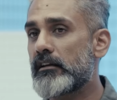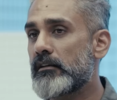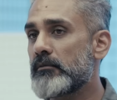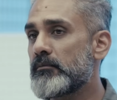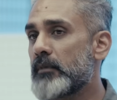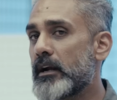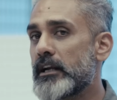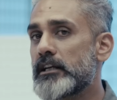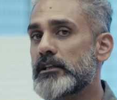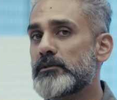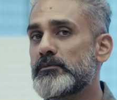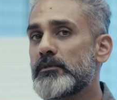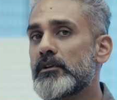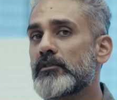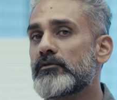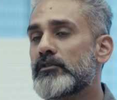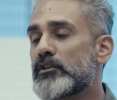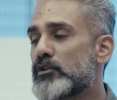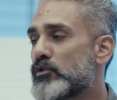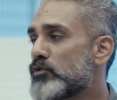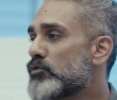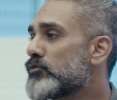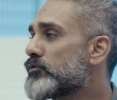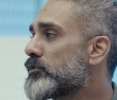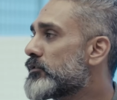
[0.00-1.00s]
reminds me of the
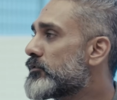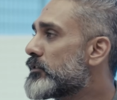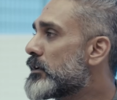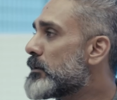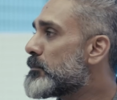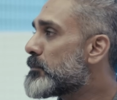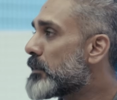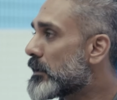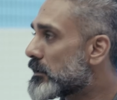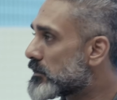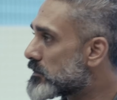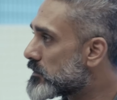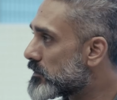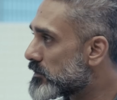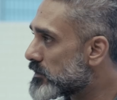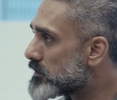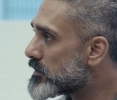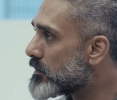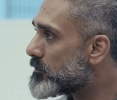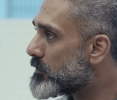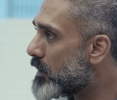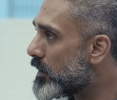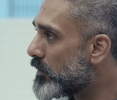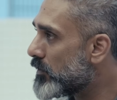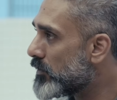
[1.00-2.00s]
250 Pulsar
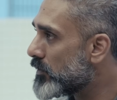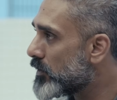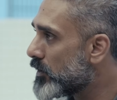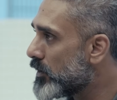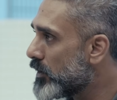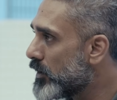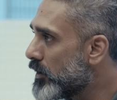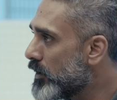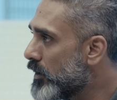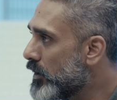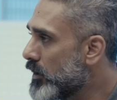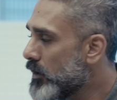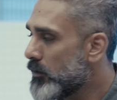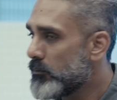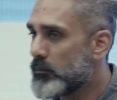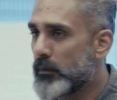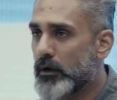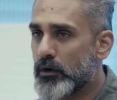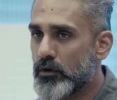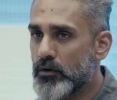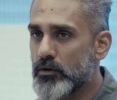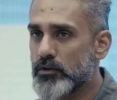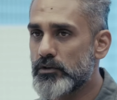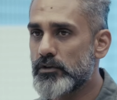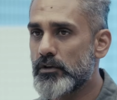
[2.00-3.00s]
somehow,
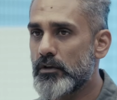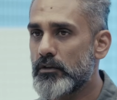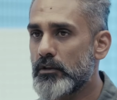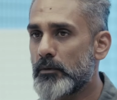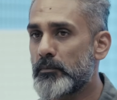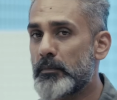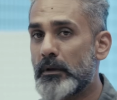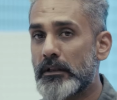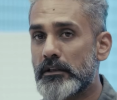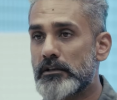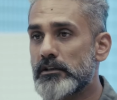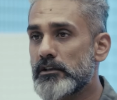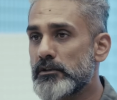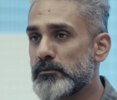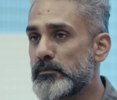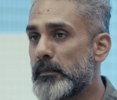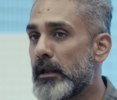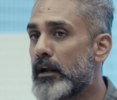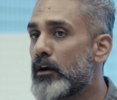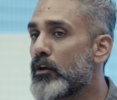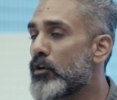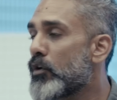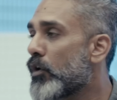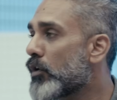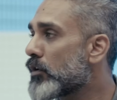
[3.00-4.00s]
because the Pulsars make
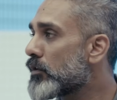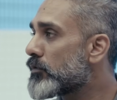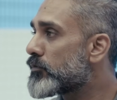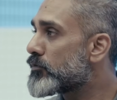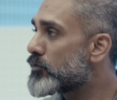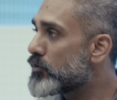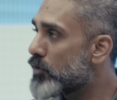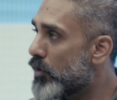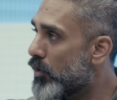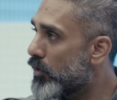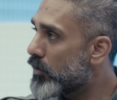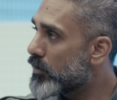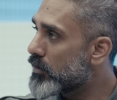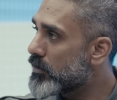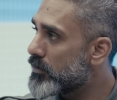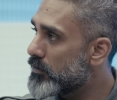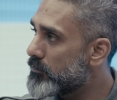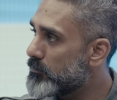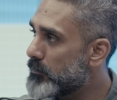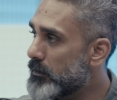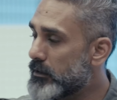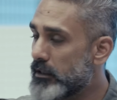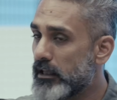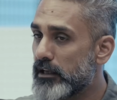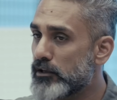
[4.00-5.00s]
a lot of torque,
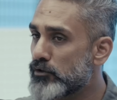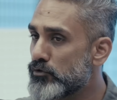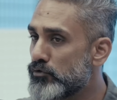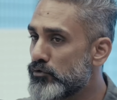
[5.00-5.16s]
but there's